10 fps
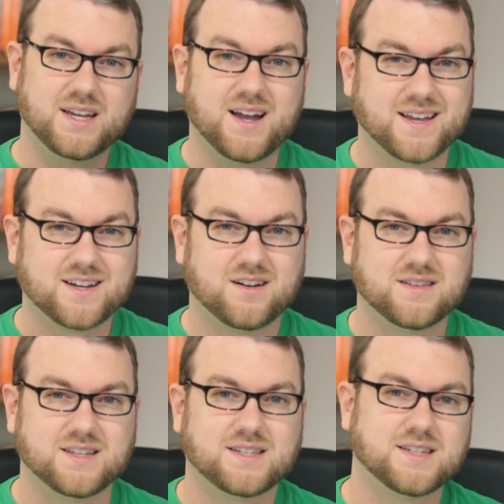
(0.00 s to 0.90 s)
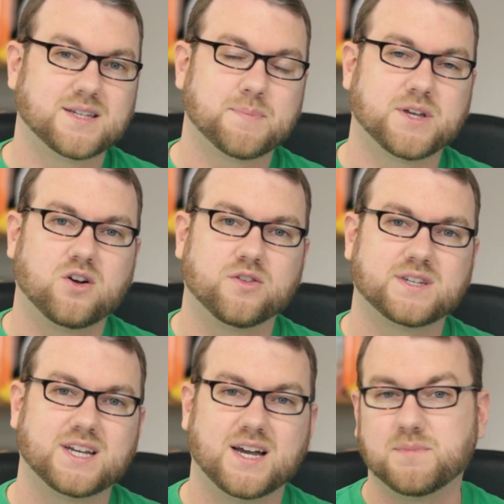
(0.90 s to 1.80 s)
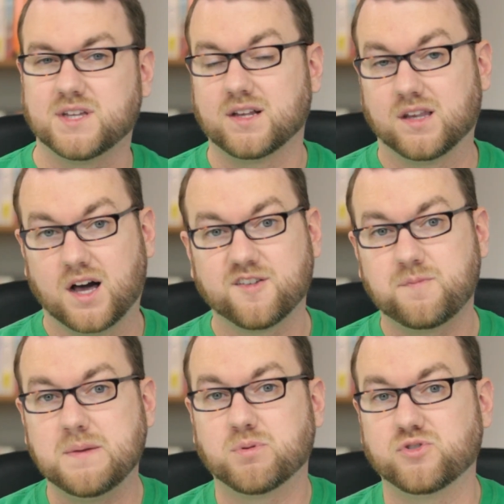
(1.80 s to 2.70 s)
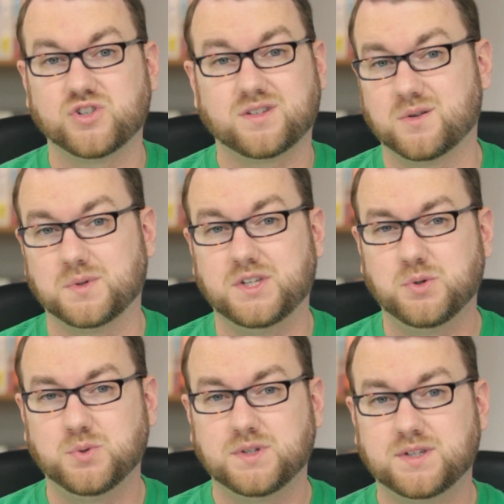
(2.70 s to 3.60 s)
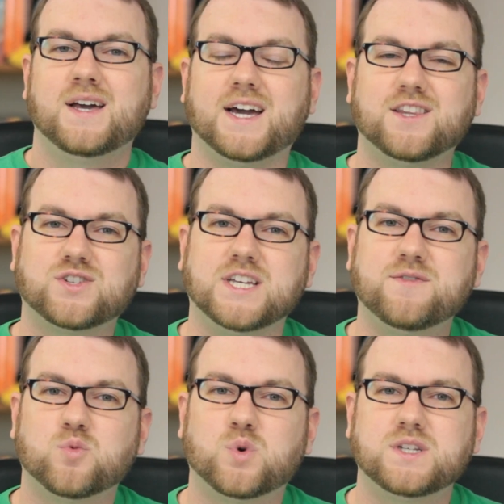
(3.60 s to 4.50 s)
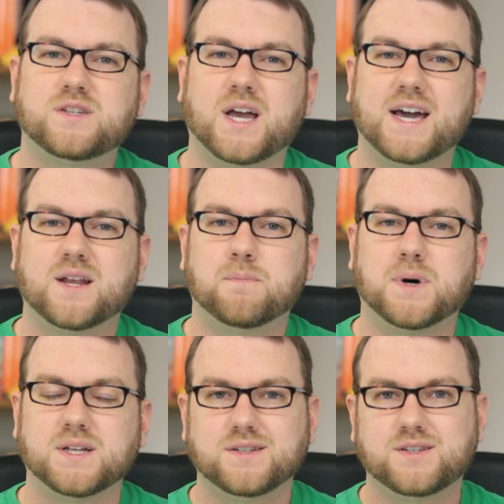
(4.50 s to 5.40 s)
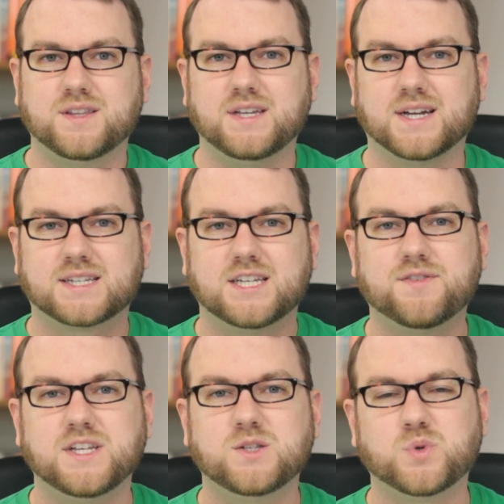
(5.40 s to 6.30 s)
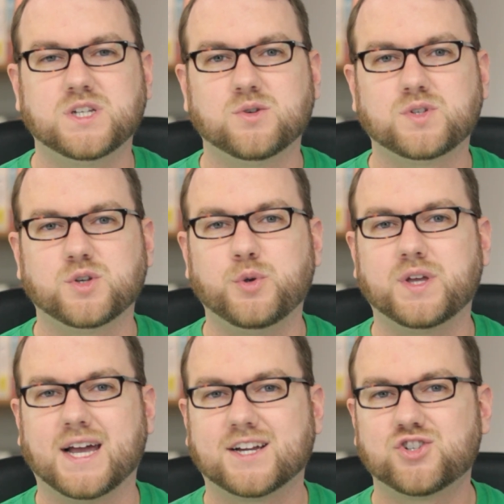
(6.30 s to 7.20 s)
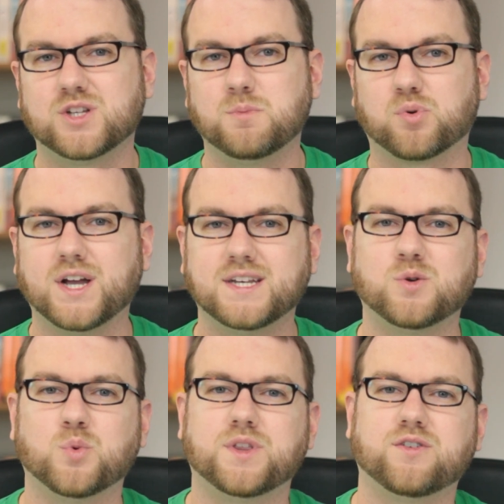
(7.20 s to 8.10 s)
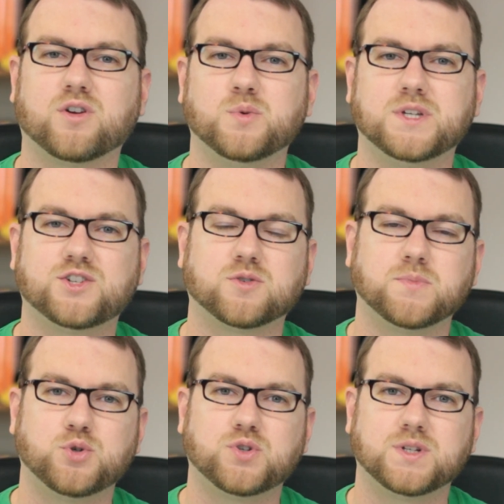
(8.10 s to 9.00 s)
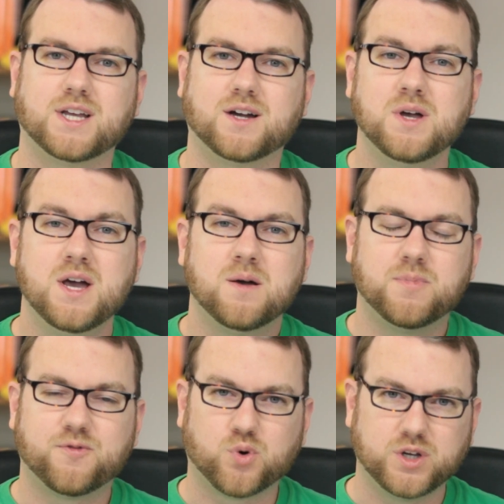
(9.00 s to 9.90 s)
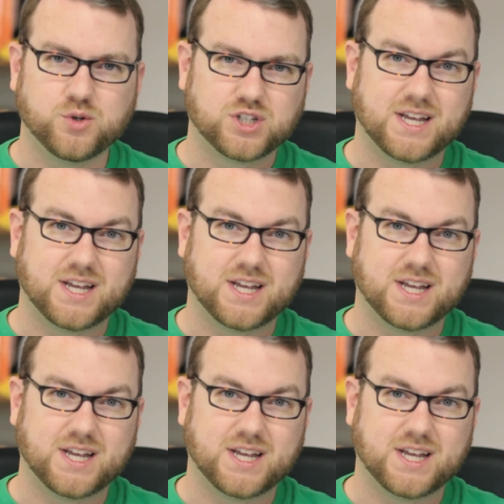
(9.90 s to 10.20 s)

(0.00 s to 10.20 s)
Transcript: icon that sits up there all the time that a lot of people just don't use. And there's even one to add a button to the activities window so you can actually brand it with your own distribution now. Before, you just